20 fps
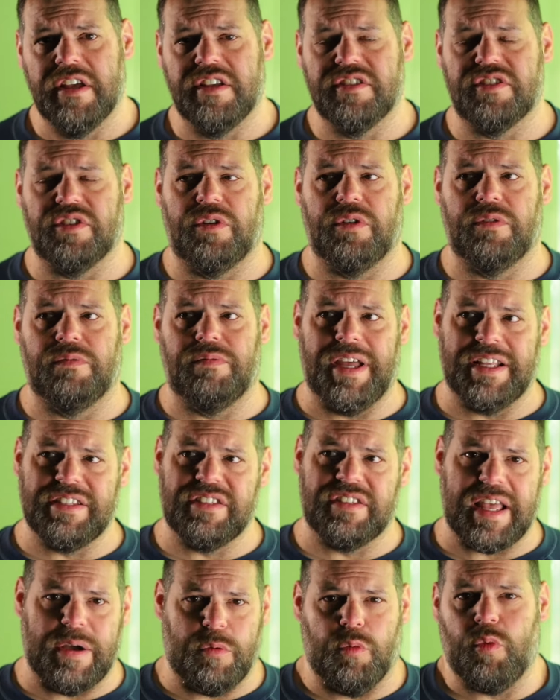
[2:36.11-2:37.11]
So
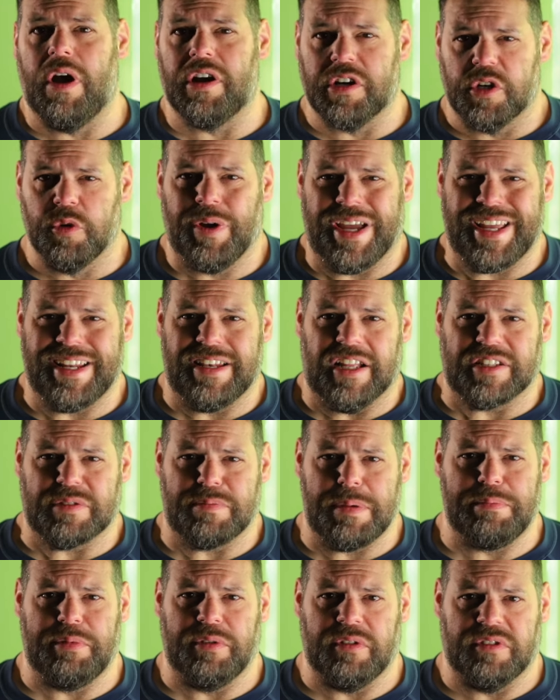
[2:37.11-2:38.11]
that's that water weight lots
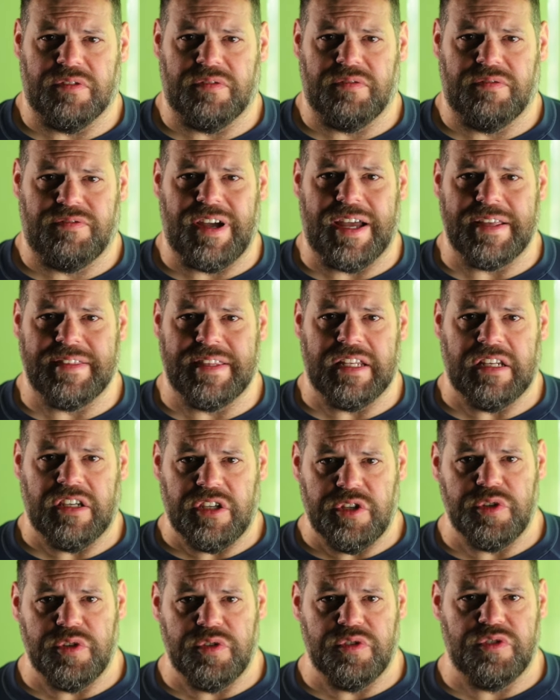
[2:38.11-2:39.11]
of people find they
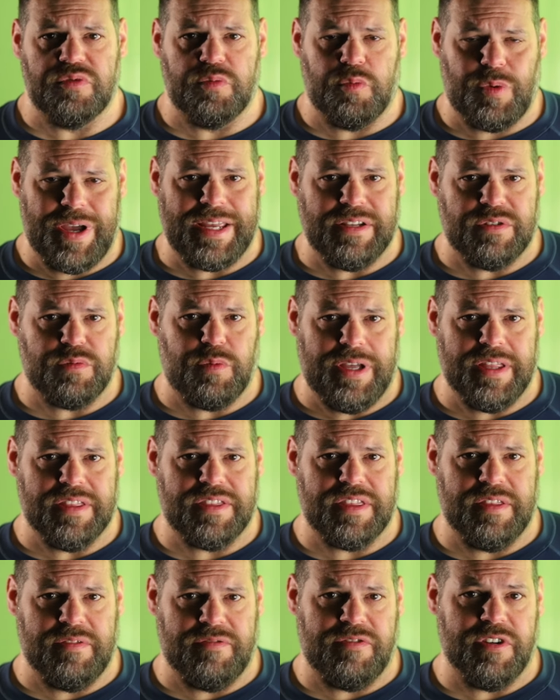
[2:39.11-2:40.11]
lose weight
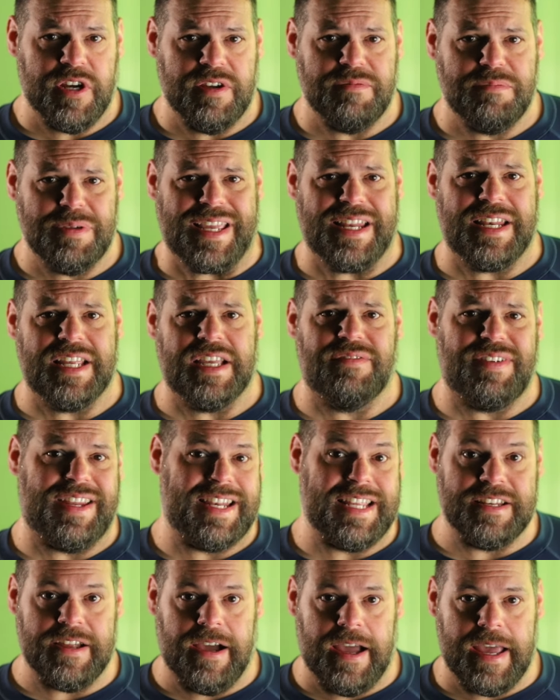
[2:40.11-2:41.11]
with in the very beginning of
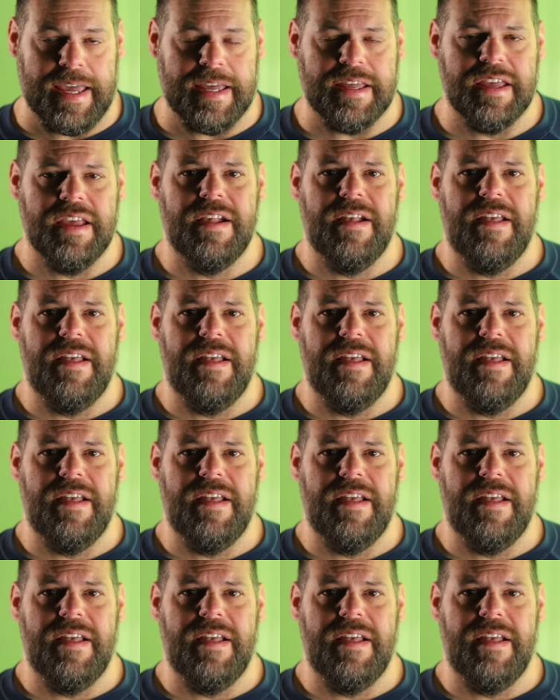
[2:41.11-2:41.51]
any diet.